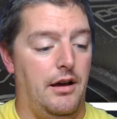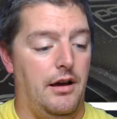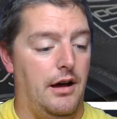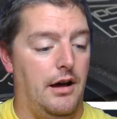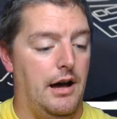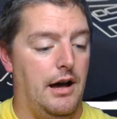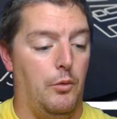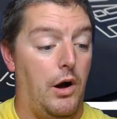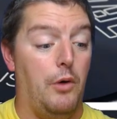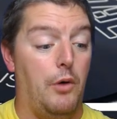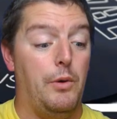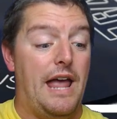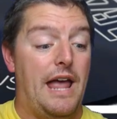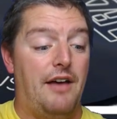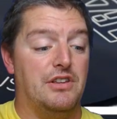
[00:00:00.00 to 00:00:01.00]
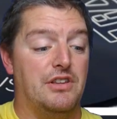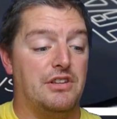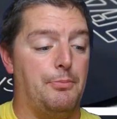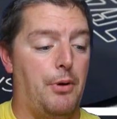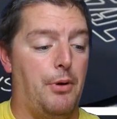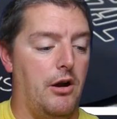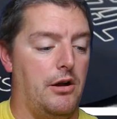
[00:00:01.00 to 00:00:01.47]
Uh, while we have this
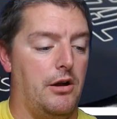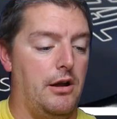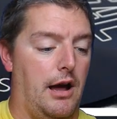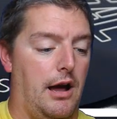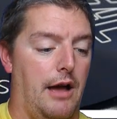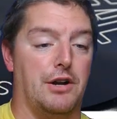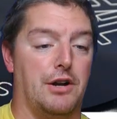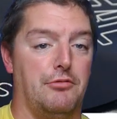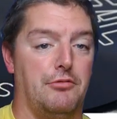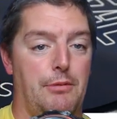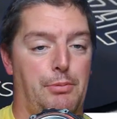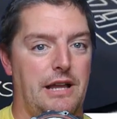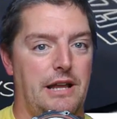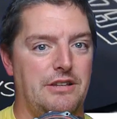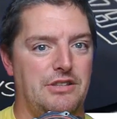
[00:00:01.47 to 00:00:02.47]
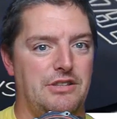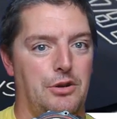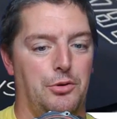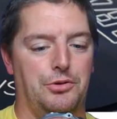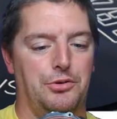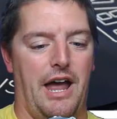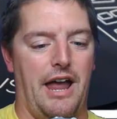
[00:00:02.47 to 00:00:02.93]
apart, I'm going to replace the
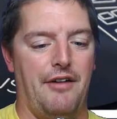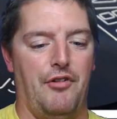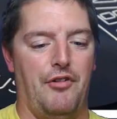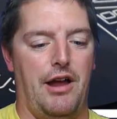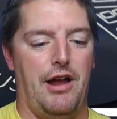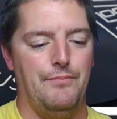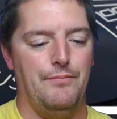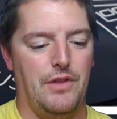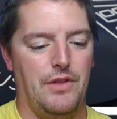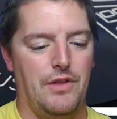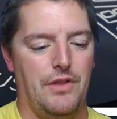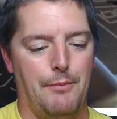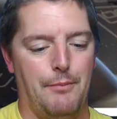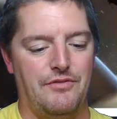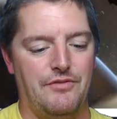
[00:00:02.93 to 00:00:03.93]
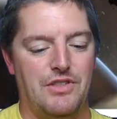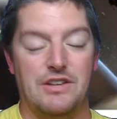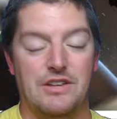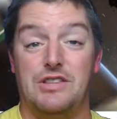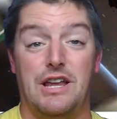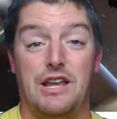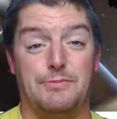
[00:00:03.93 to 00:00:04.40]
old diaphragm. I believe this
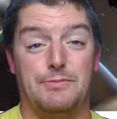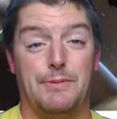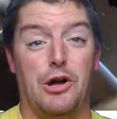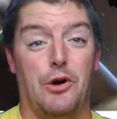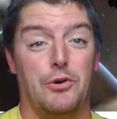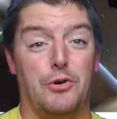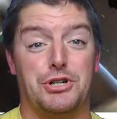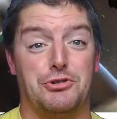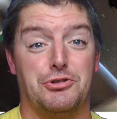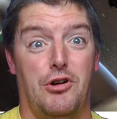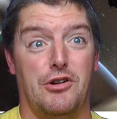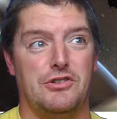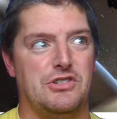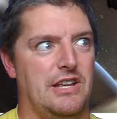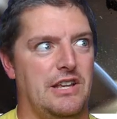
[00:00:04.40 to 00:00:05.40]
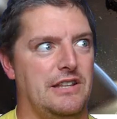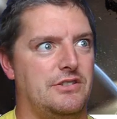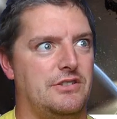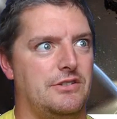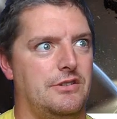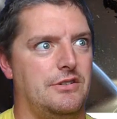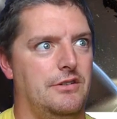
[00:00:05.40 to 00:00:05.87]
thing has been going strong
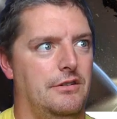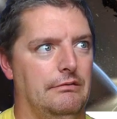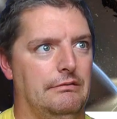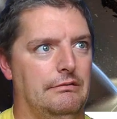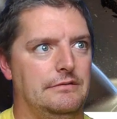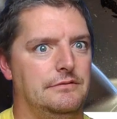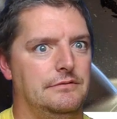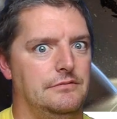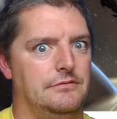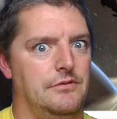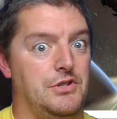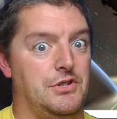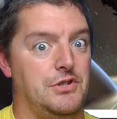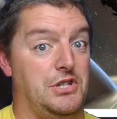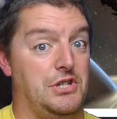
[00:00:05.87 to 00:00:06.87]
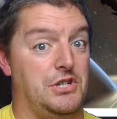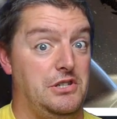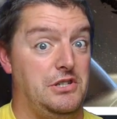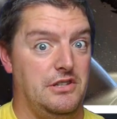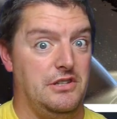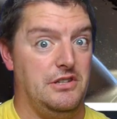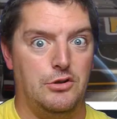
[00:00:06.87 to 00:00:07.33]
since geez,
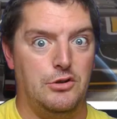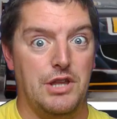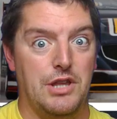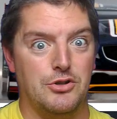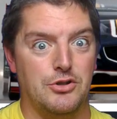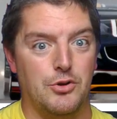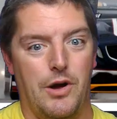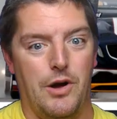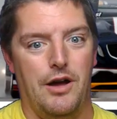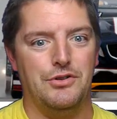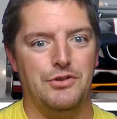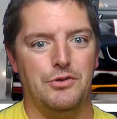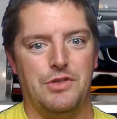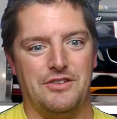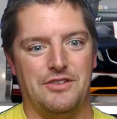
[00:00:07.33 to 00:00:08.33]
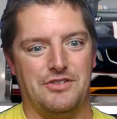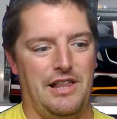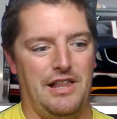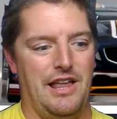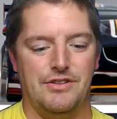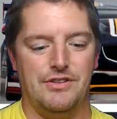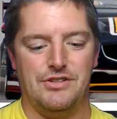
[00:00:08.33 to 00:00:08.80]
like 2012,
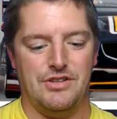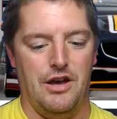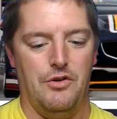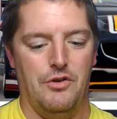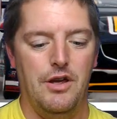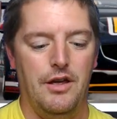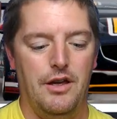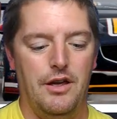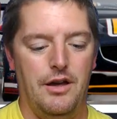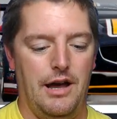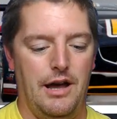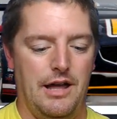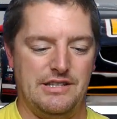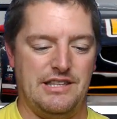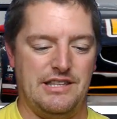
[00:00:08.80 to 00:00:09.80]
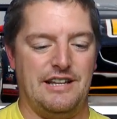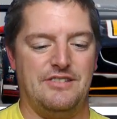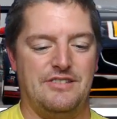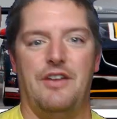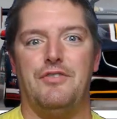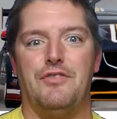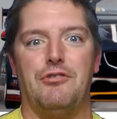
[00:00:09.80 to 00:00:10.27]
2011. So uh, this is like a
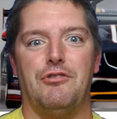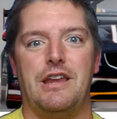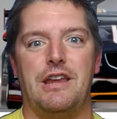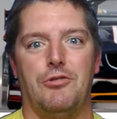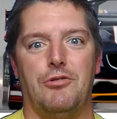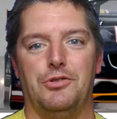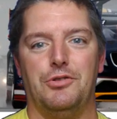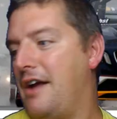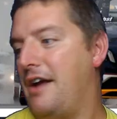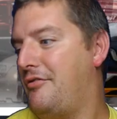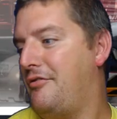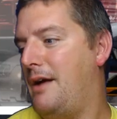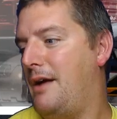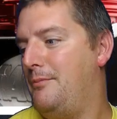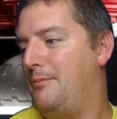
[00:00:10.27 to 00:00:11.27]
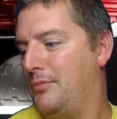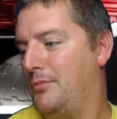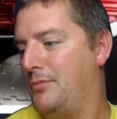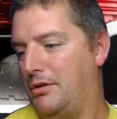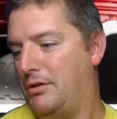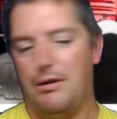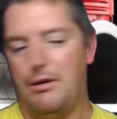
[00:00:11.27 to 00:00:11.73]
seven or eight year old diaphragm. We're
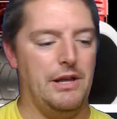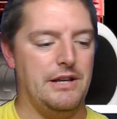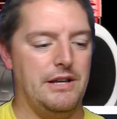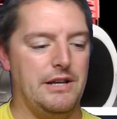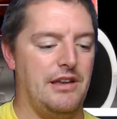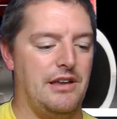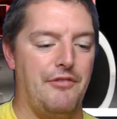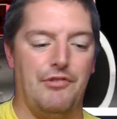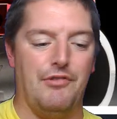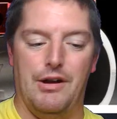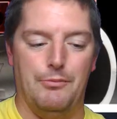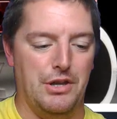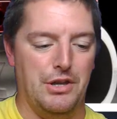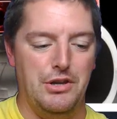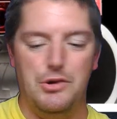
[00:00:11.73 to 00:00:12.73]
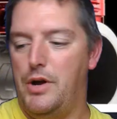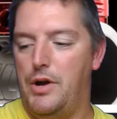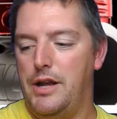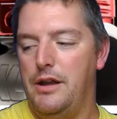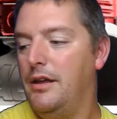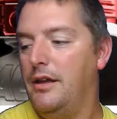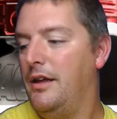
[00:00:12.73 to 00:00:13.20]
going to replace the diaphragm with a new
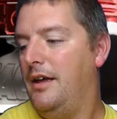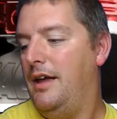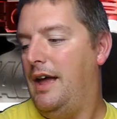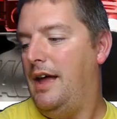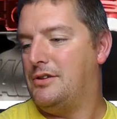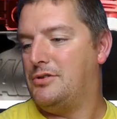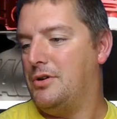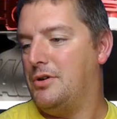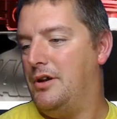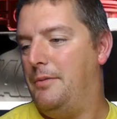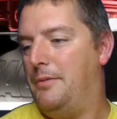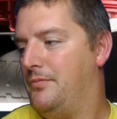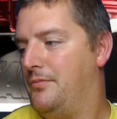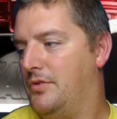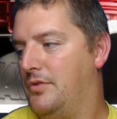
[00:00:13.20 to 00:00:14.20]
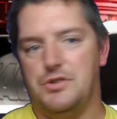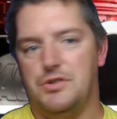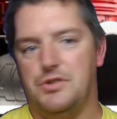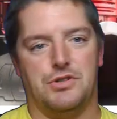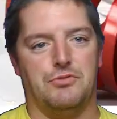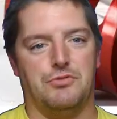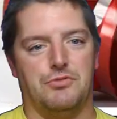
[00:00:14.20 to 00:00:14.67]
one and sort of
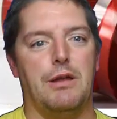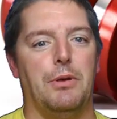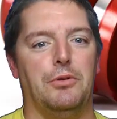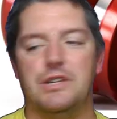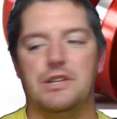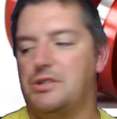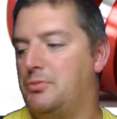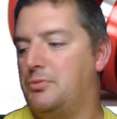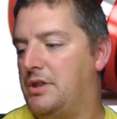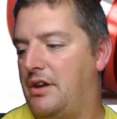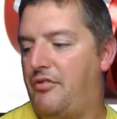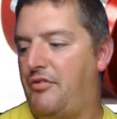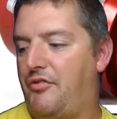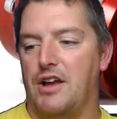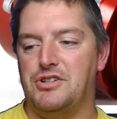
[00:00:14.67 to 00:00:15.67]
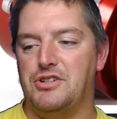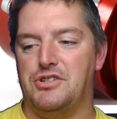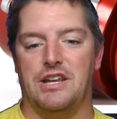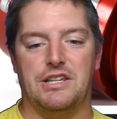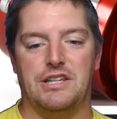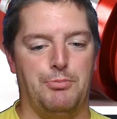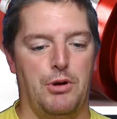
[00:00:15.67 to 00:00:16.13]
just rebuild this with a fresh set
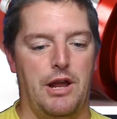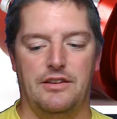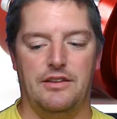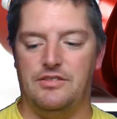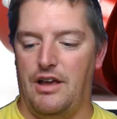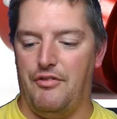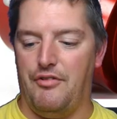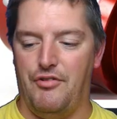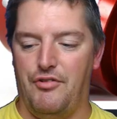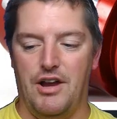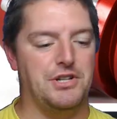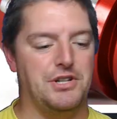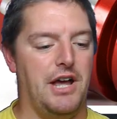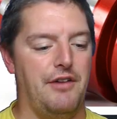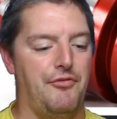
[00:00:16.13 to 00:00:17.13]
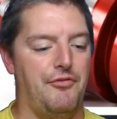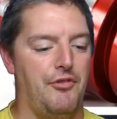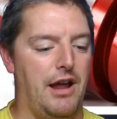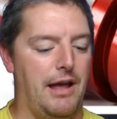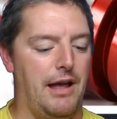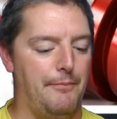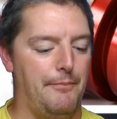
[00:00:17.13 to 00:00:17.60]
of springs, a fresh
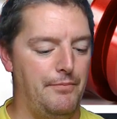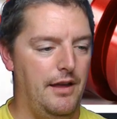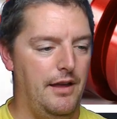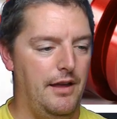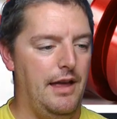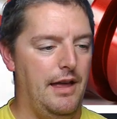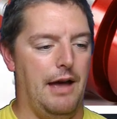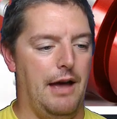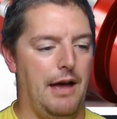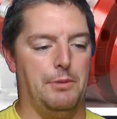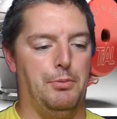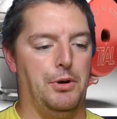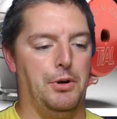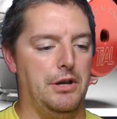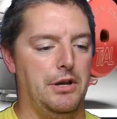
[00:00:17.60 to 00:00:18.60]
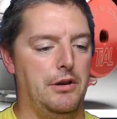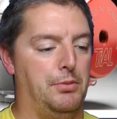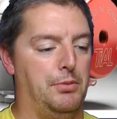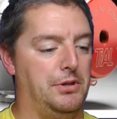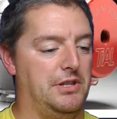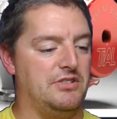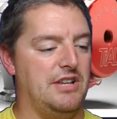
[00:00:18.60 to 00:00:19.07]
diaphragm, and we're going to put a new,
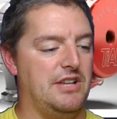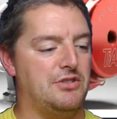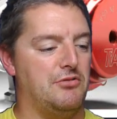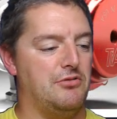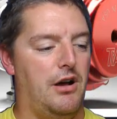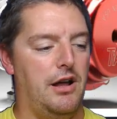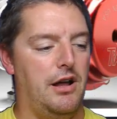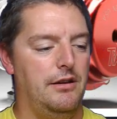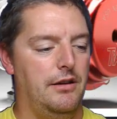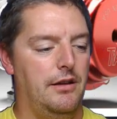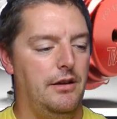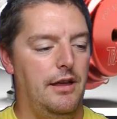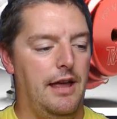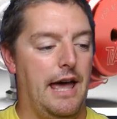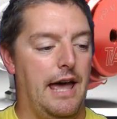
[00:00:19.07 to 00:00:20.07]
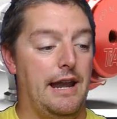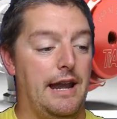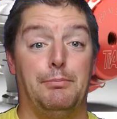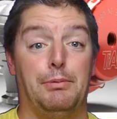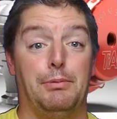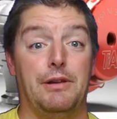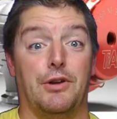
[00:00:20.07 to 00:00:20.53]
put the sensor on. And I
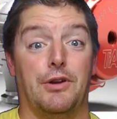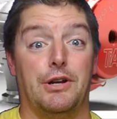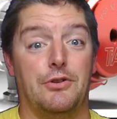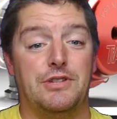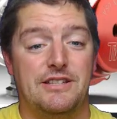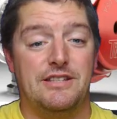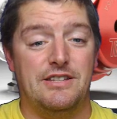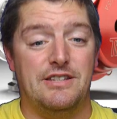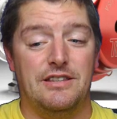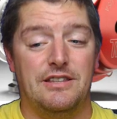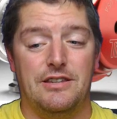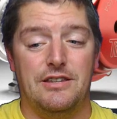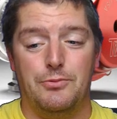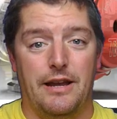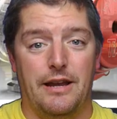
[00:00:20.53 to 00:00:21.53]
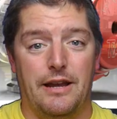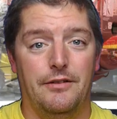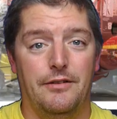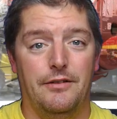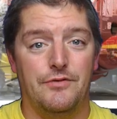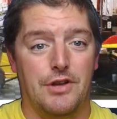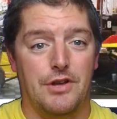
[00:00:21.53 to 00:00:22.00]
believe we're going to go test it this week.
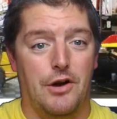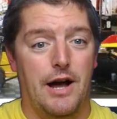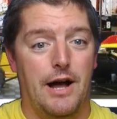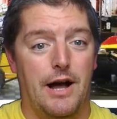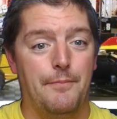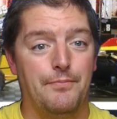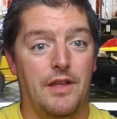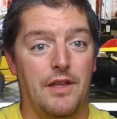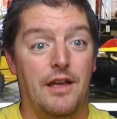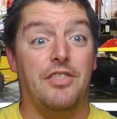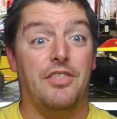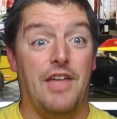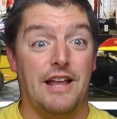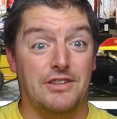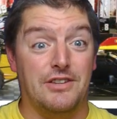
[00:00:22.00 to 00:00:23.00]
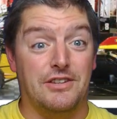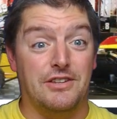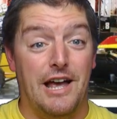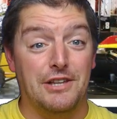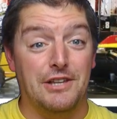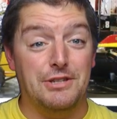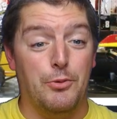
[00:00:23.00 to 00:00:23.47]
So uh, thanks to
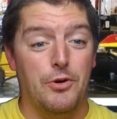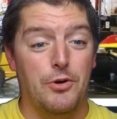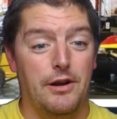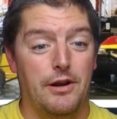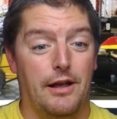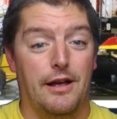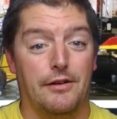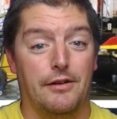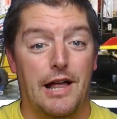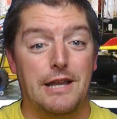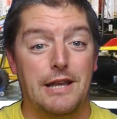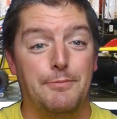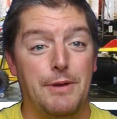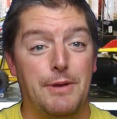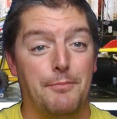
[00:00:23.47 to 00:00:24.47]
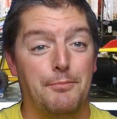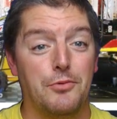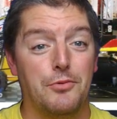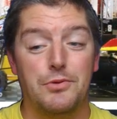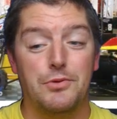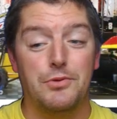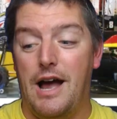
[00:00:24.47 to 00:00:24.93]
TiAL Sport. Uh, glad to be on board
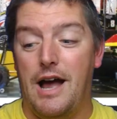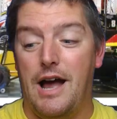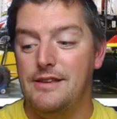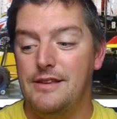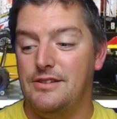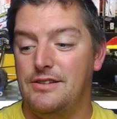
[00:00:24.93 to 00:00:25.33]
with you guys.